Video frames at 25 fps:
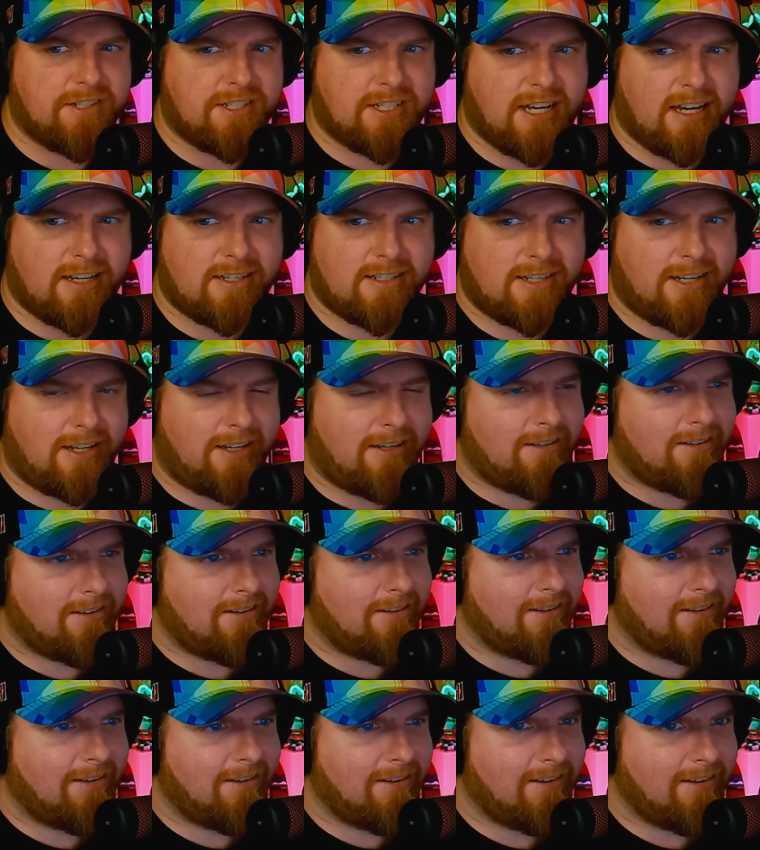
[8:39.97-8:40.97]
testing.
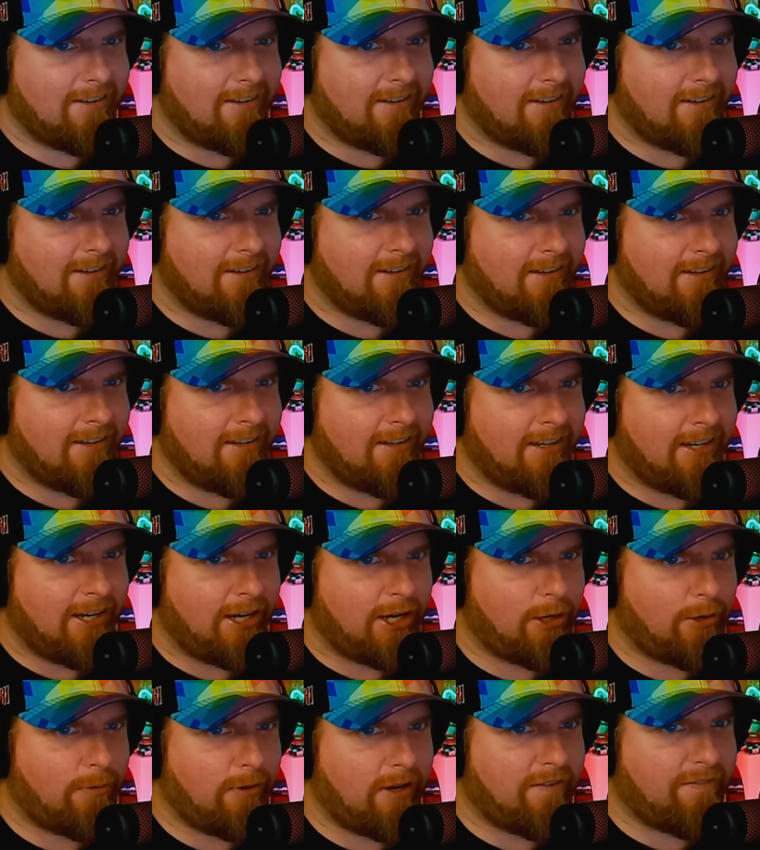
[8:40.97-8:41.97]

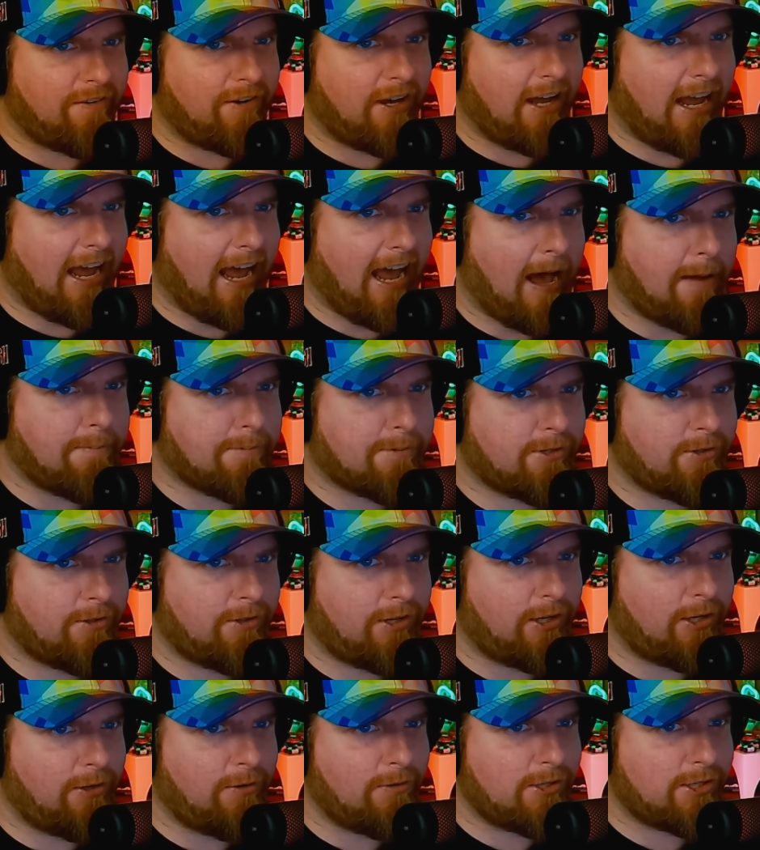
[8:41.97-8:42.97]
Here we have an
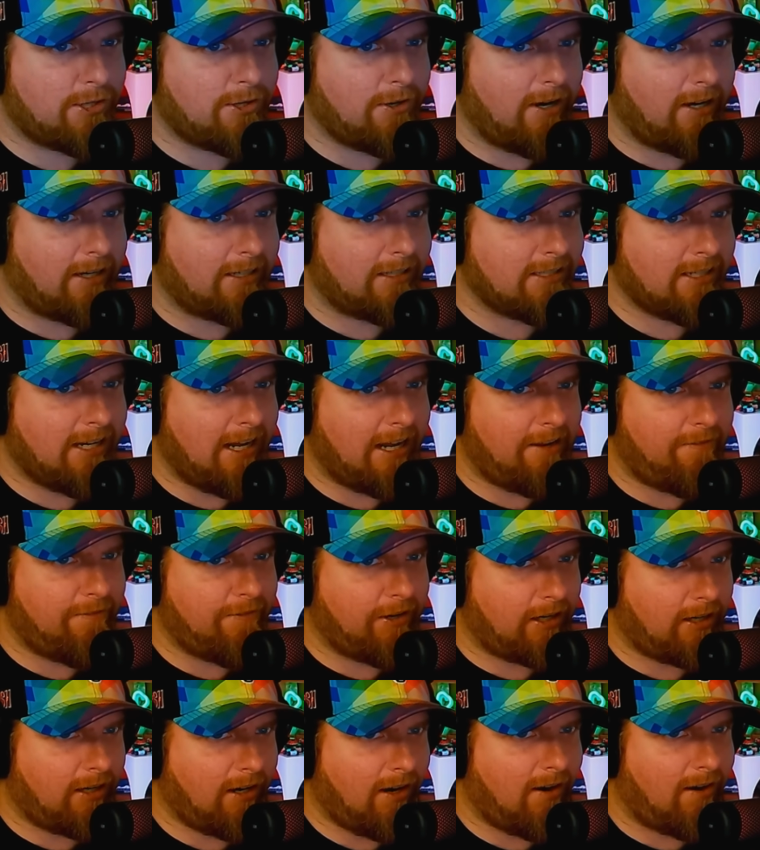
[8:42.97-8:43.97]
absolutely huge truck. This is not
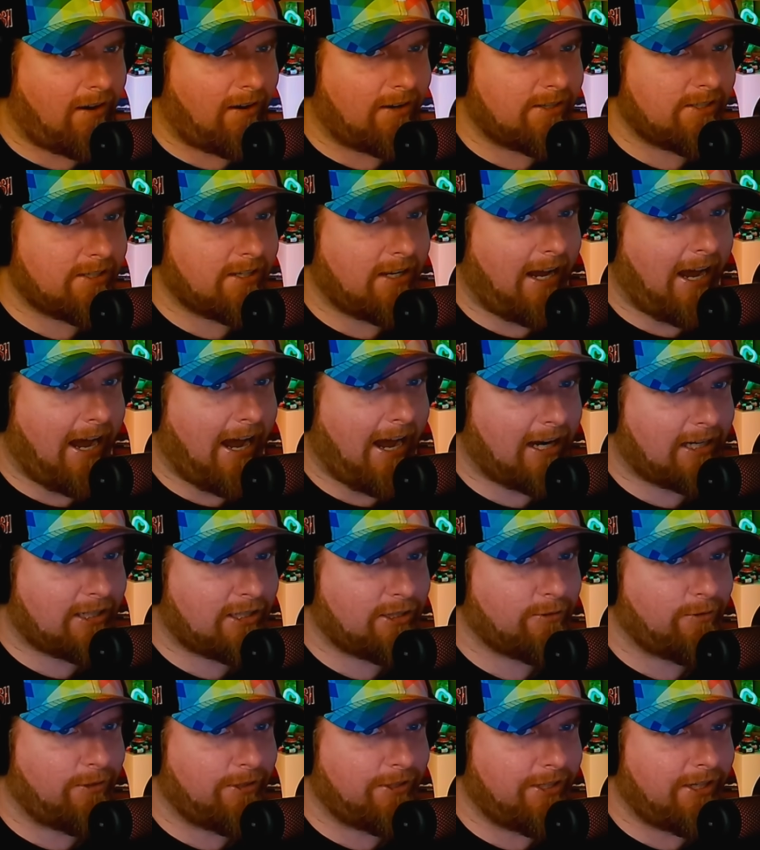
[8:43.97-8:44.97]
even a car. This is an
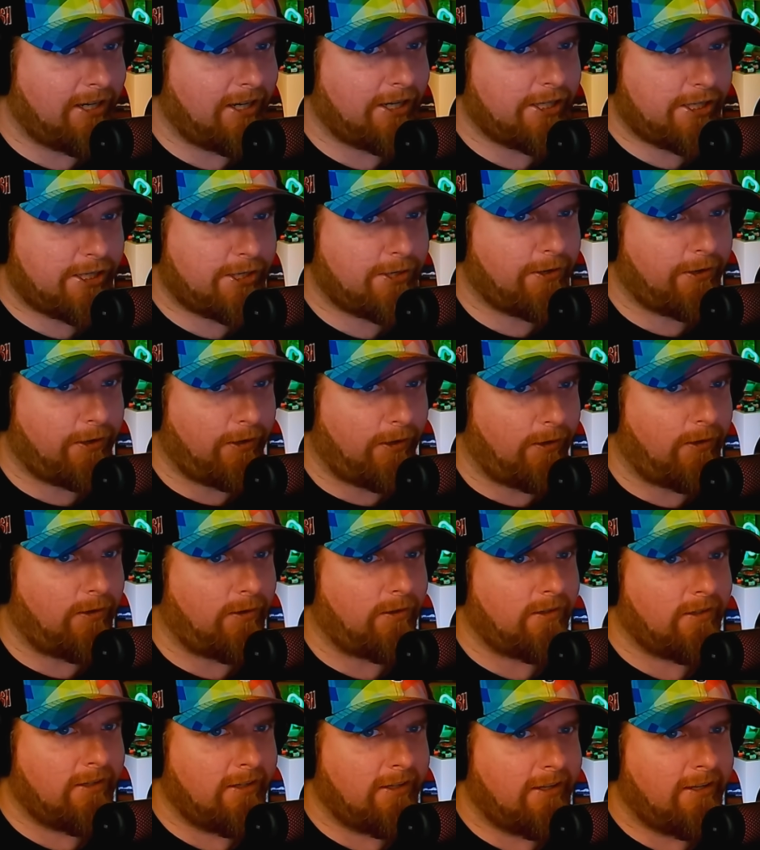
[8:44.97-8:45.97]
actual
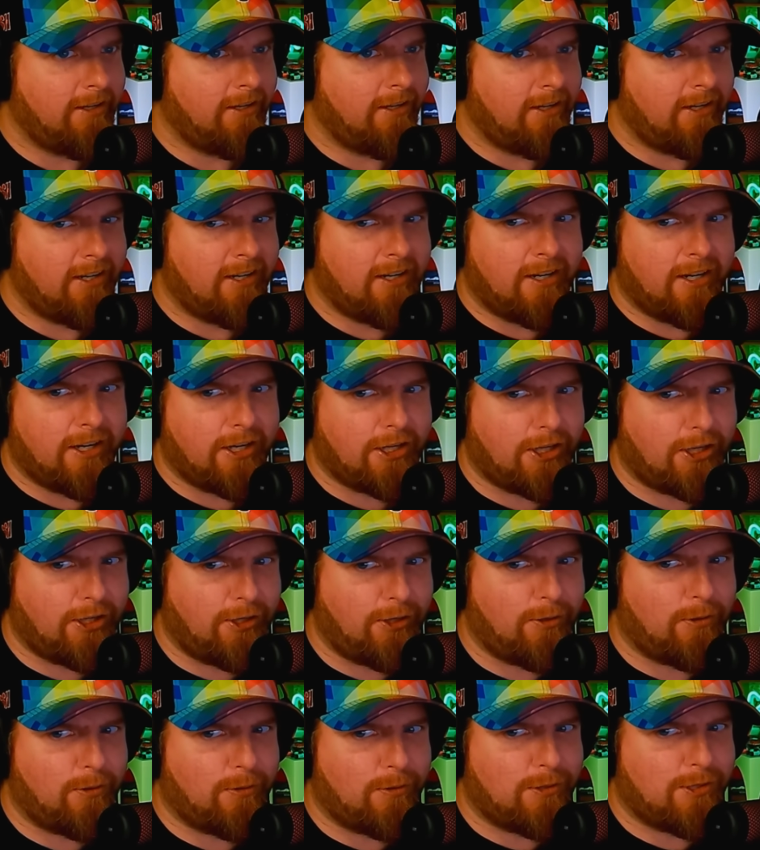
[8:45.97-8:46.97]
industrial,
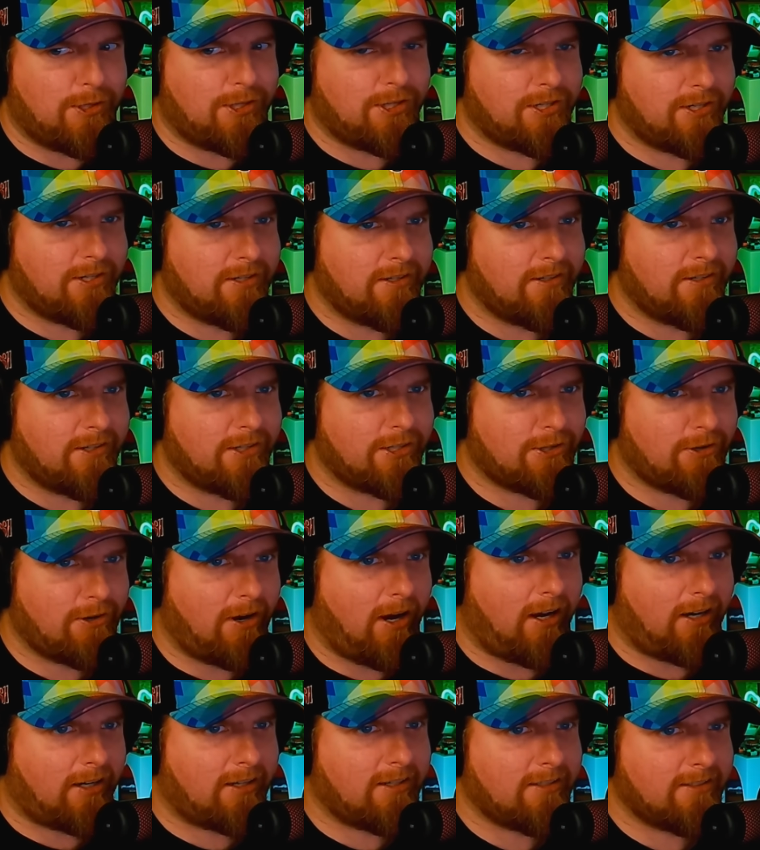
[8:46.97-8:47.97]
huge
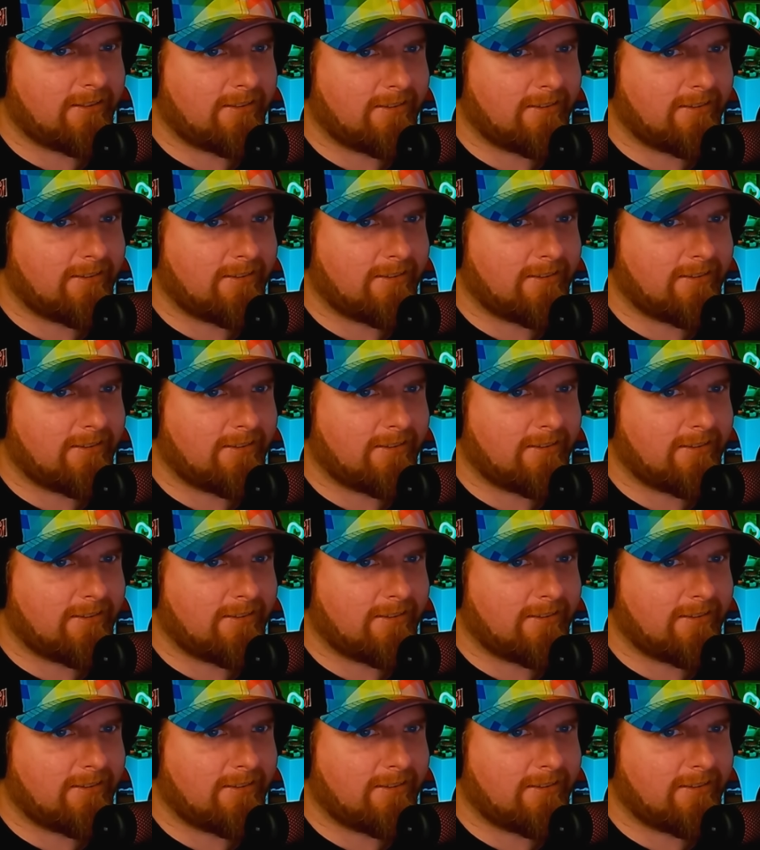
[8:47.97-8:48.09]
truck.